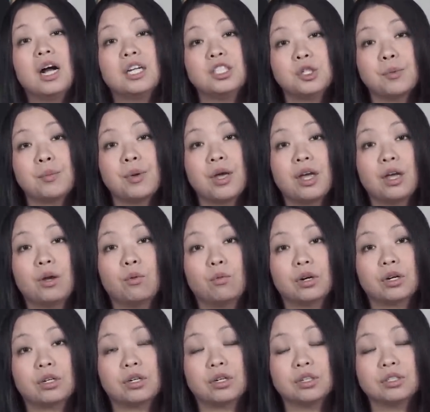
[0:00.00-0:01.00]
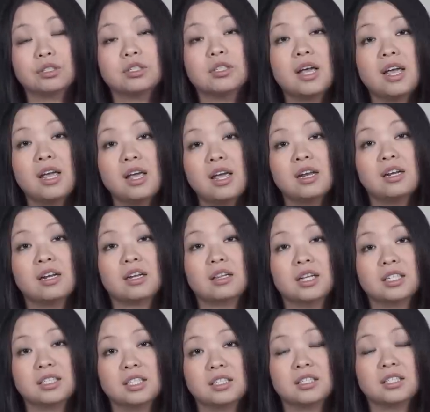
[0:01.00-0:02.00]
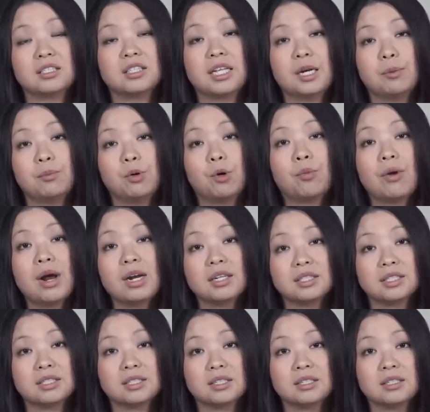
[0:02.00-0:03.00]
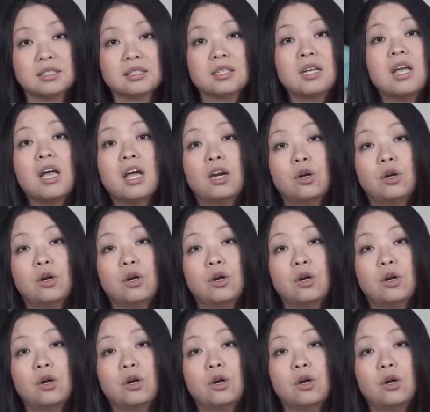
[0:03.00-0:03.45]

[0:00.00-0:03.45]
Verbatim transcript: underpaying workers, and neglecting sustainable practices